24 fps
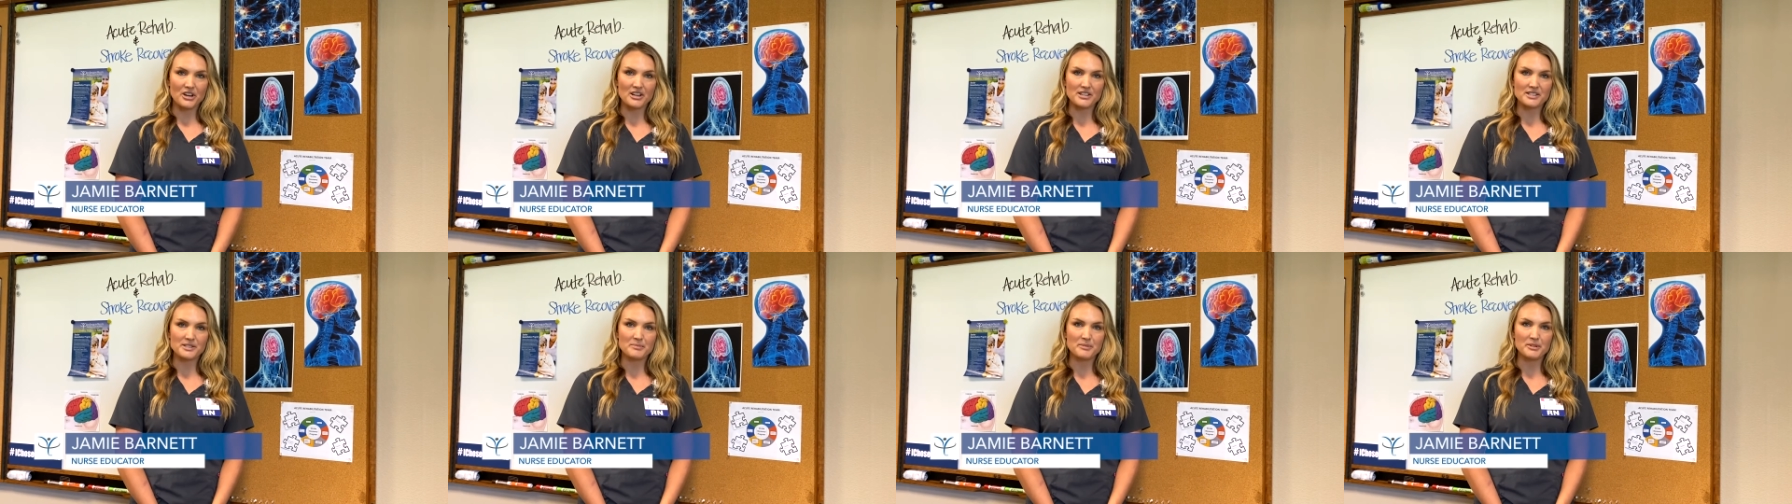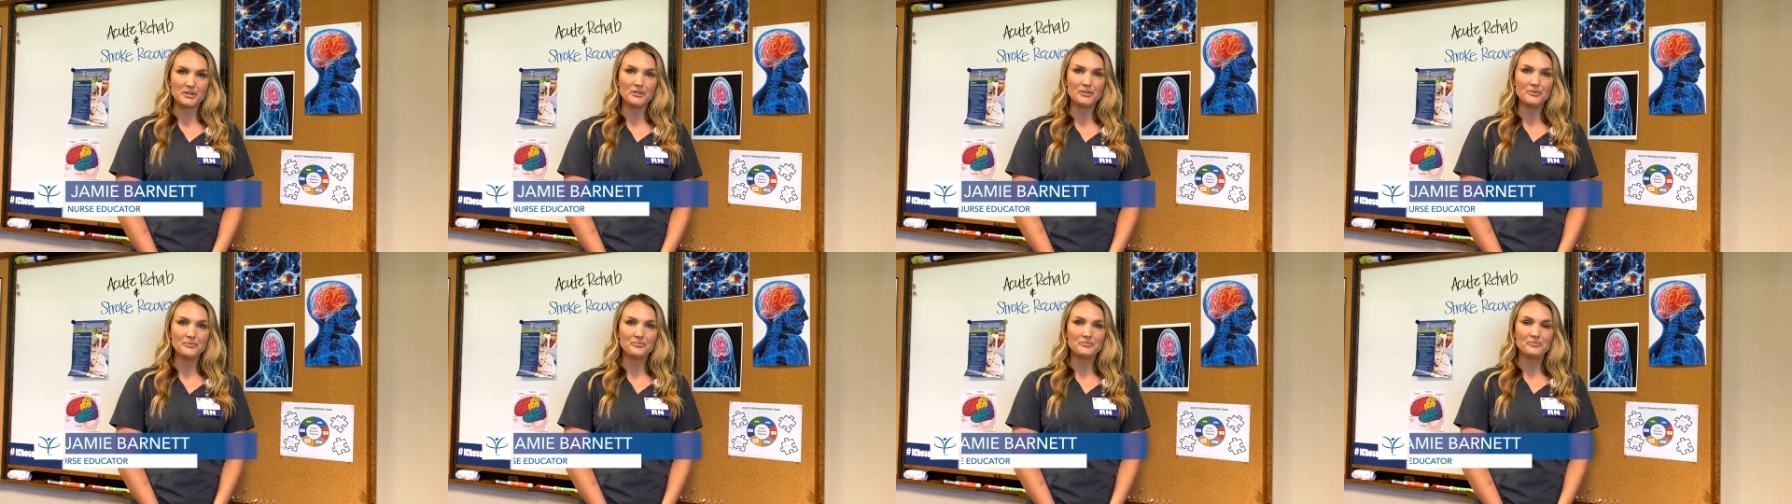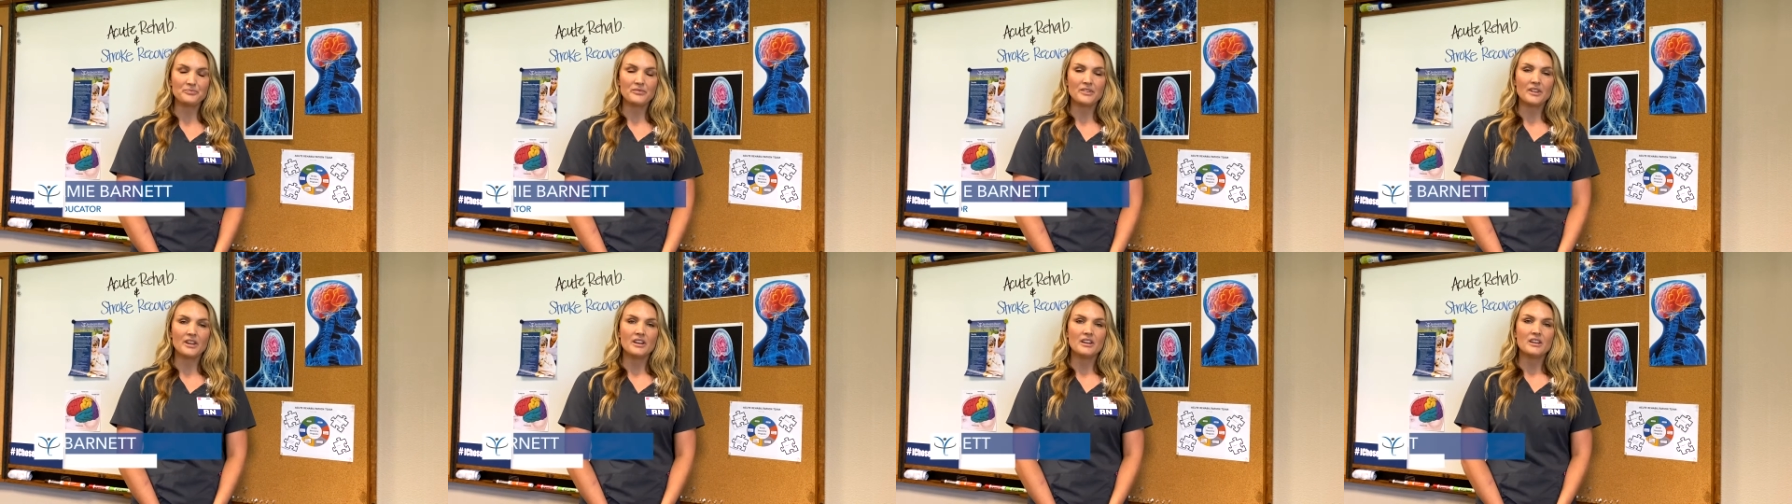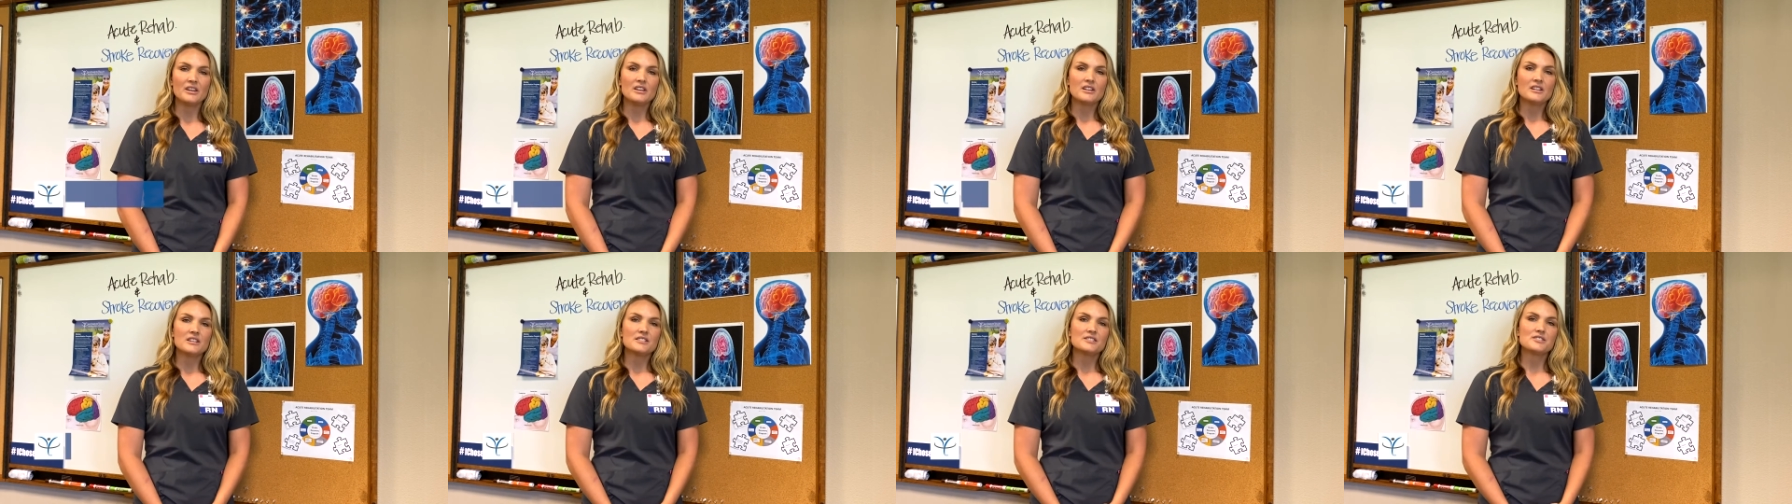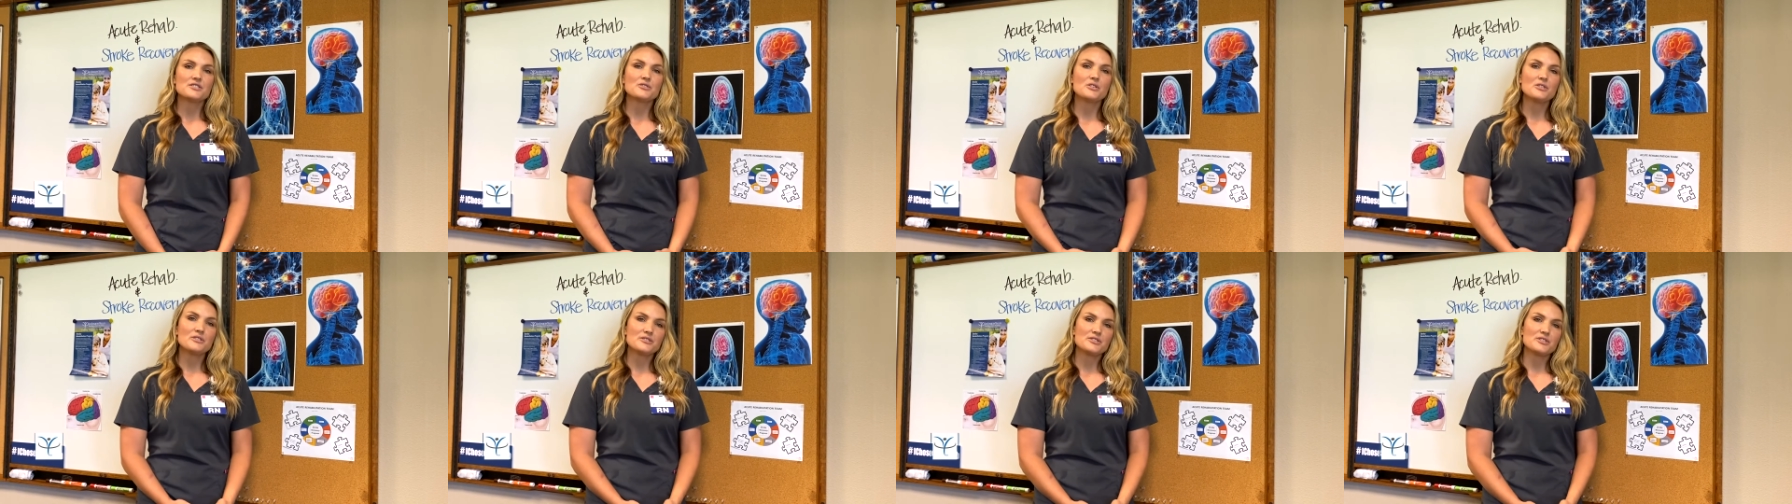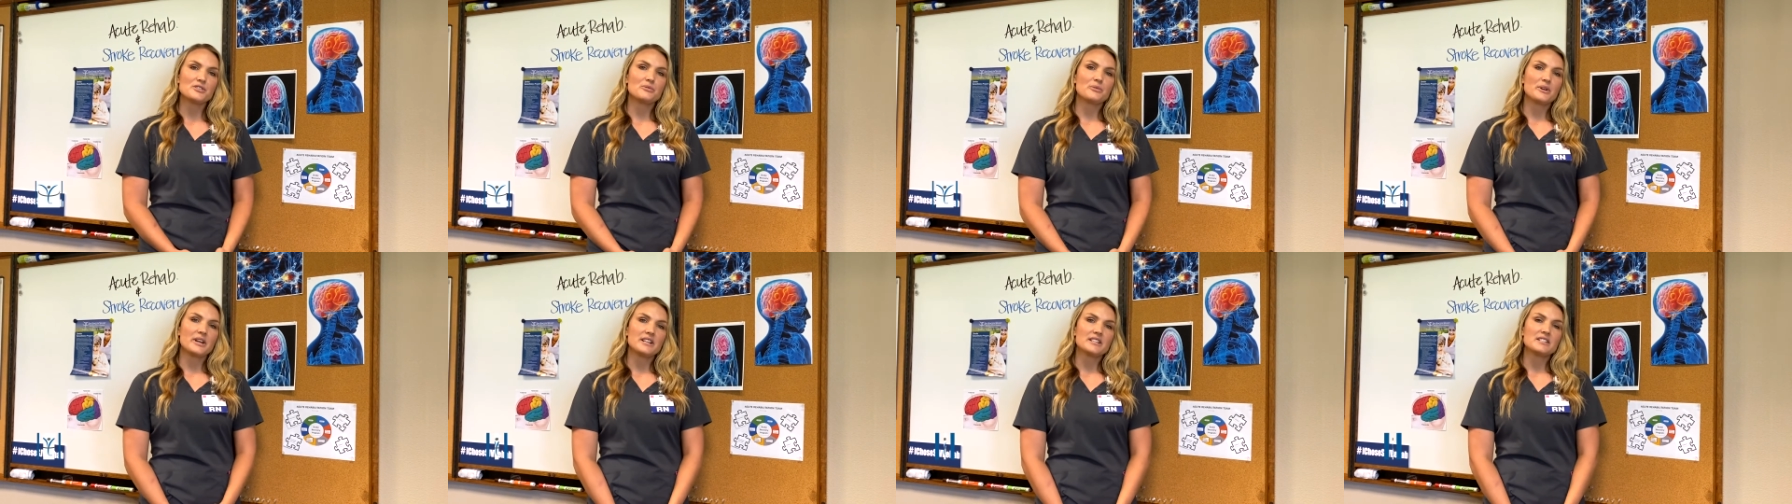Hospital. Strokes
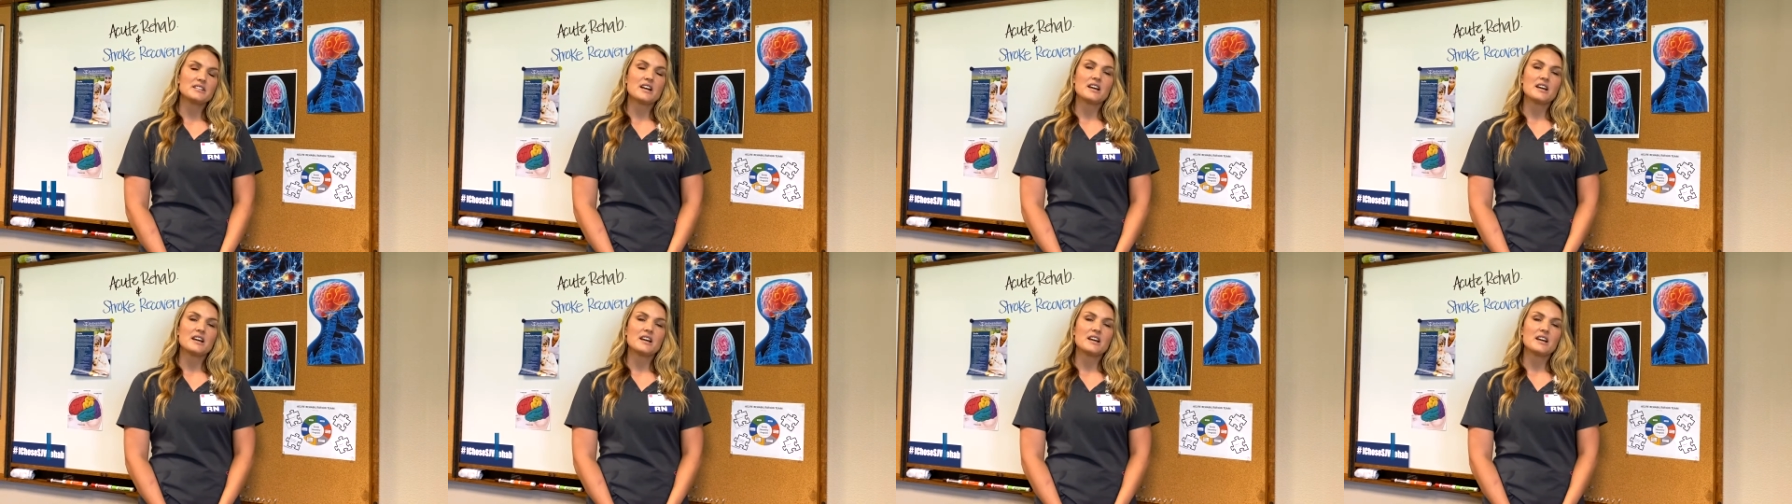are ranked